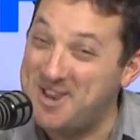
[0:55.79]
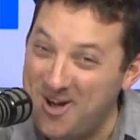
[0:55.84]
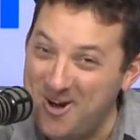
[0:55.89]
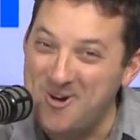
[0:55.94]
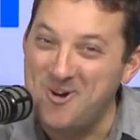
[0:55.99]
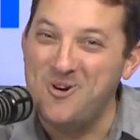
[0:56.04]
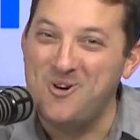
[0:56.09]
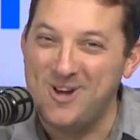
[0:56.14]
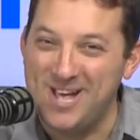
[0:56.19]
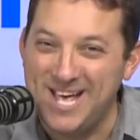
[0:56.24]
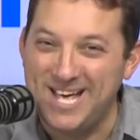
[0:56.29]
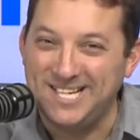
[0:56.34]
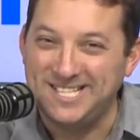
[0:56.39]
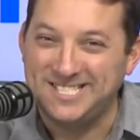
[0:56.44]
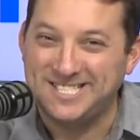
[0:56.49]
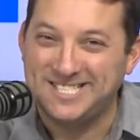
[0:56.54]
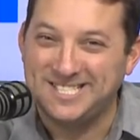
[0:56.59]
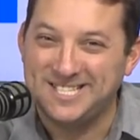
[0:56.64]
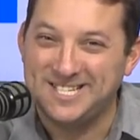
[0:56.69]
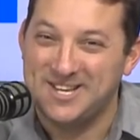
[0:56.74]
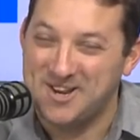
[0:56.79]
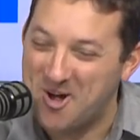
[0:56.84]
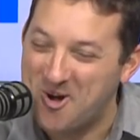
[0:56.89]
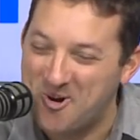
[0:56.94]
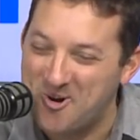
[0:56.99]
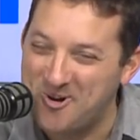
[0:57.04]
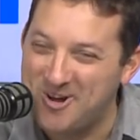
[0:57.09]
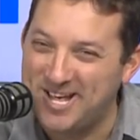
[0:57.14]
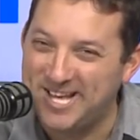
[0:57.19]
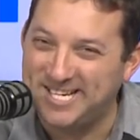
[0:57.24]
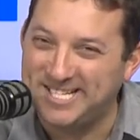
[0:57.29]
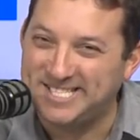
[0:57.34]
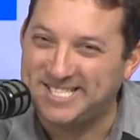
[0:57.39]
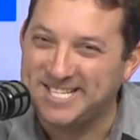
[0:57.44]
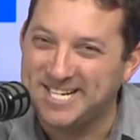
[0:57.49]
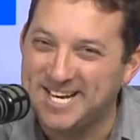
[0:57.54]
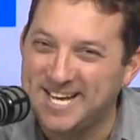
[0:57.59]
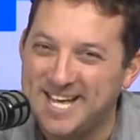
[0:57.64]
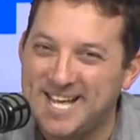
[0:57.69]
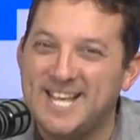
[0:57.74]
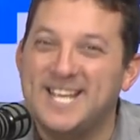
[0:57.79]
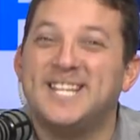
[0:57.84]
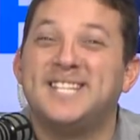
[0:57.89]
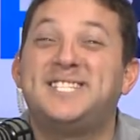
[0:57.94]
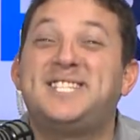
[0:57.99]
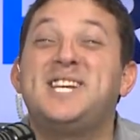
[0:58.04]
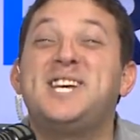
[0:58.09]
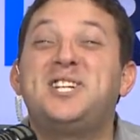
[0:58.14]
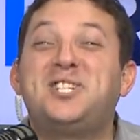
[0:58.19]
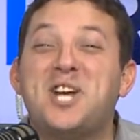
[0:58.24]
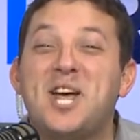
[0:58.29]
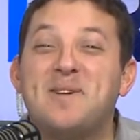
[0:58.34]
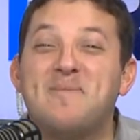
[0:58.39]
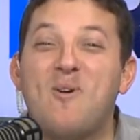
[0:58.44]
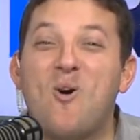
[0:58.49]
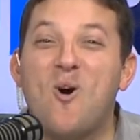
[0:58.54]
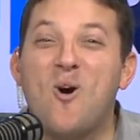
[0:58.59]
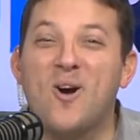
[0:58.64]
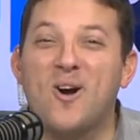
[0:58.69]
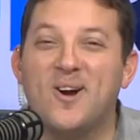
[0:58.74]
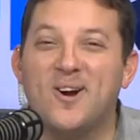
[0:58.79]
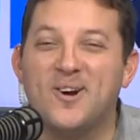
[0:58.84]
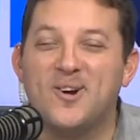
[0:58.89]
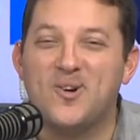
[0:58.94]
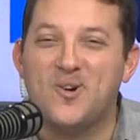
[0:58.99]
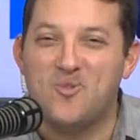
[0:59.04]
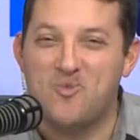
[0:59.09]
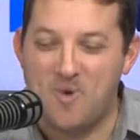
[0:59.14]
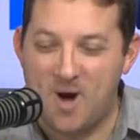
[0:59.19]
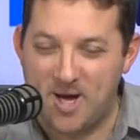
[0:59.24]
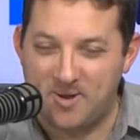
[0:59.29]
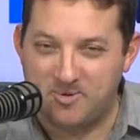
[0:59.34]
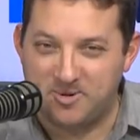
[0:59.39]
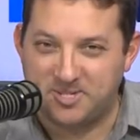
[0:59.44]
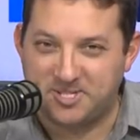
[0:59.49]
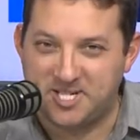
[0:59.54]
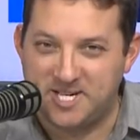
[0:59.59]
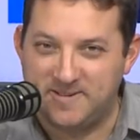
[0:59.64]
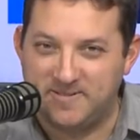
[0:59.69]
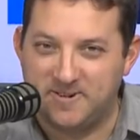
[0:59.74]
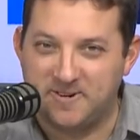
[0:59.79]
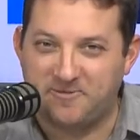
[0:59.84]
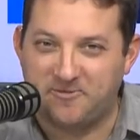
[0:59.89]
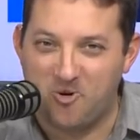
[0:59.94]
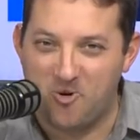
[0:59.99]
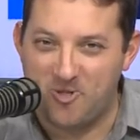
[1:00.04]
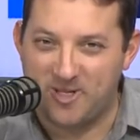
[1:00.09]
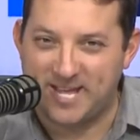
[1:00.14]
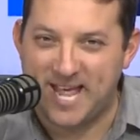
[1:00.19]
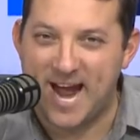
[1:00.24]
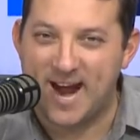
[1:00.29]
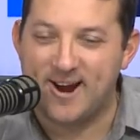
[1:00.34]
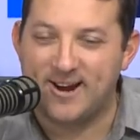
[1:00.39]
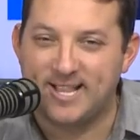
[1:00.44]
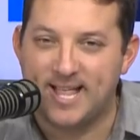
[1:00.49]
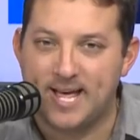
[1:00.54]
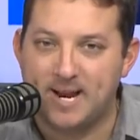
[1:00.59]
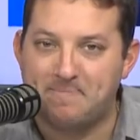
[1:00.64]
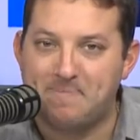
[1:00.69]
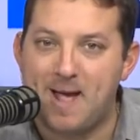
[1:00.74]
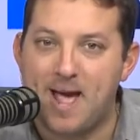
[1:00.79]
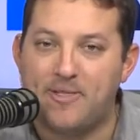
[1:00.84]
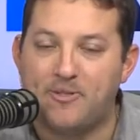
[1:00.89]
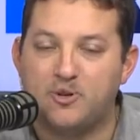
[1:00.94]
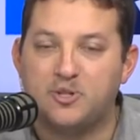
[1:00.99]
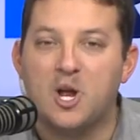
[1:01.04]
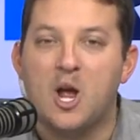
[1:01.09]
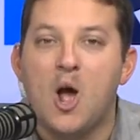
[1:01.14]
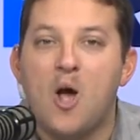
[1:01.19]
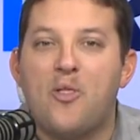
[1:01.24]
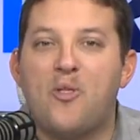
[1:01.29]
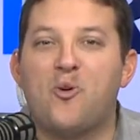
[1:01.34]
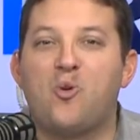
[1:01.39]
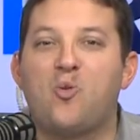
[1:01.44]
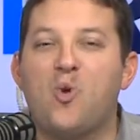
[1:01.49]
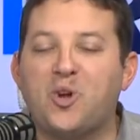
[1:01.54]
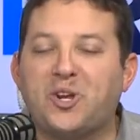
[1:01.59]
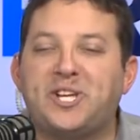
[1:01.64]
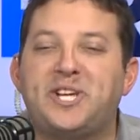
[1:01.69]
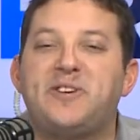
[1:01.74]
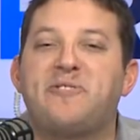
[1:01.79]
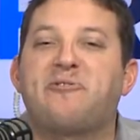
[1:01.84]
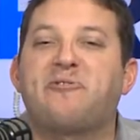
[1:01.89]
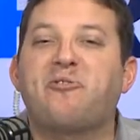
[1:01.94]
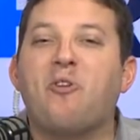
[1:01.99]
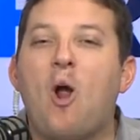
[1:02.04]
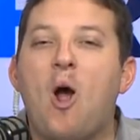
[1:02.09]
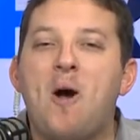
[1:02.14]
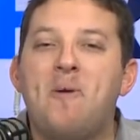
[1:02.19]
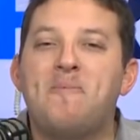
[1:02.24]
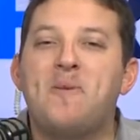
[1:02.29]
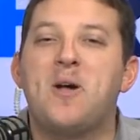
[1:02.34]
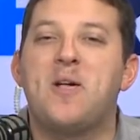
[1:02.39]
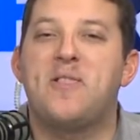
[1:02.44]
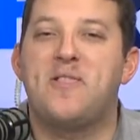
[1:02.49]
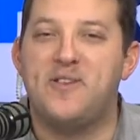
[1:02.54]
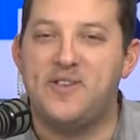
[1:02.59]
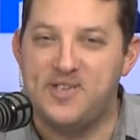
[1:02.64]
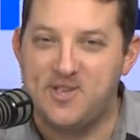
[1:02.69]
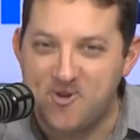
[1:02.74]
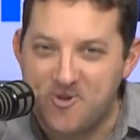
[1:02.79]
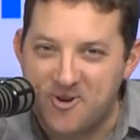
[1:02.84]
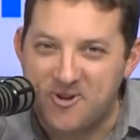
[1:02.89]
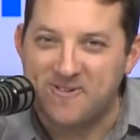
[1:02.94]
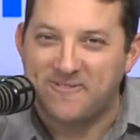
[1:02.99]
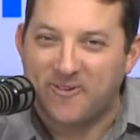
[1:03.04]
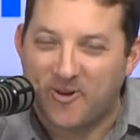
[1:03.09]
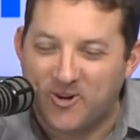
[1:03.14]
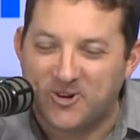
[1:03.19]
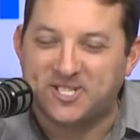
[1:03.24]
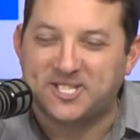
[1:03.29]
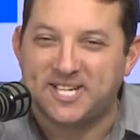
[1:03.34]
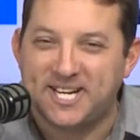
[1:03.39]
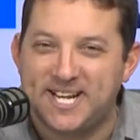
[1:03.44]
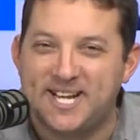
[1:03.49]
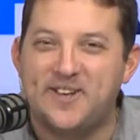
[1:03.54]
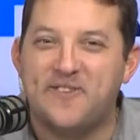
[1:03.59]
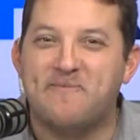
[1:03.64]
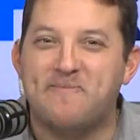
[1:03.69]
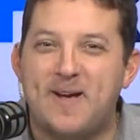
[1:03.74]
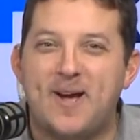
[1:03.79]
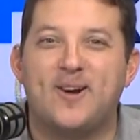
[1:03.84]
you know who Going is? Forward. You know who is? D J Moore, wide receiver for the Carolina Panthers. The rookie from the University of